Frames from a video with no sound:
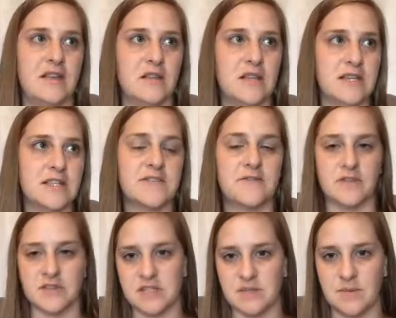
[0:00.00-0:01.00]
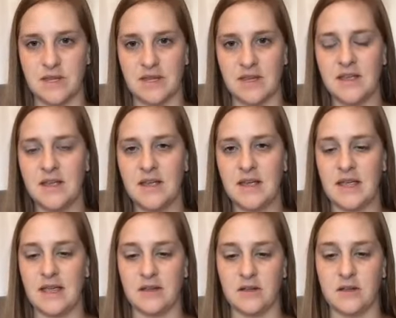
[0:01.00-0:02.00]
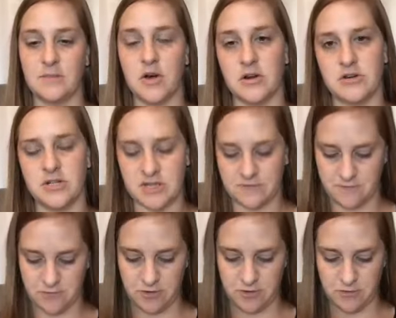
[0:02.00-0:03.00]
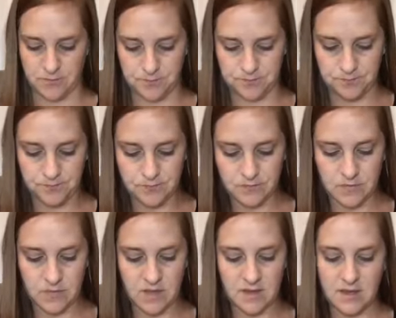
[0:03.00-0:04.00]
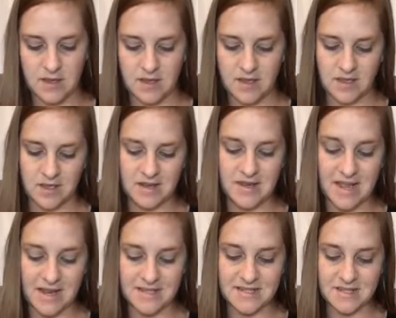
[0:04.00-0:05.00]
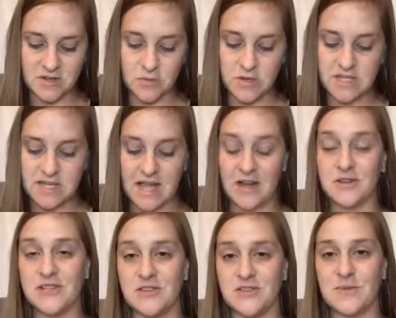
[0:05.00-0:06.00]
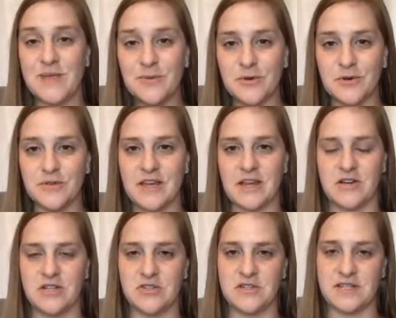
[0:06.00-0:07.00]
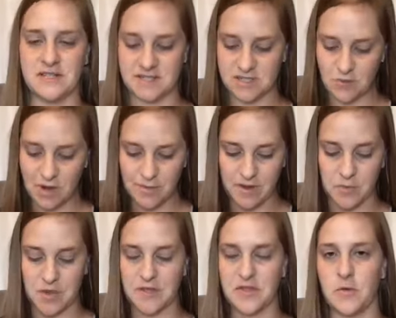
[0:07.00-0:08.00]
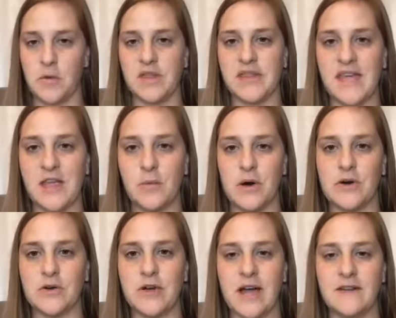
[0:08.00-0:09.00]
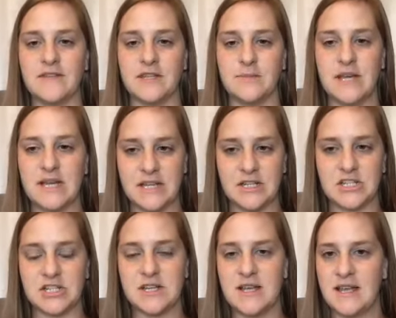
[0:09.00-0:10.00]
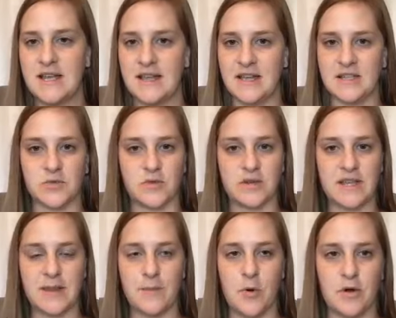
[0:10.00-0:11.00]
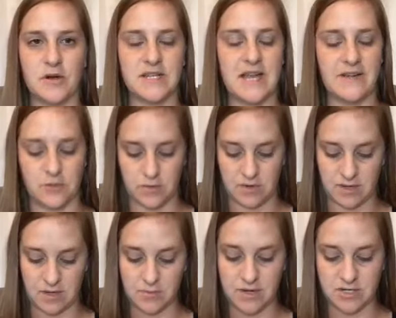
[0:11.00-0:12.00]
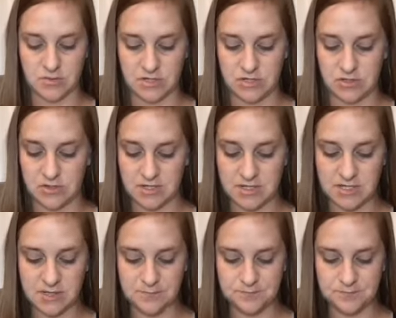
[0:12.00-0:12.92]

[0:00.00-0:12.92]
list for this to be a good partnership for you. Next, reach out to those people that you're interested in swapping with a well-crafted pitch. That's really important to have a really good pitch when you do this.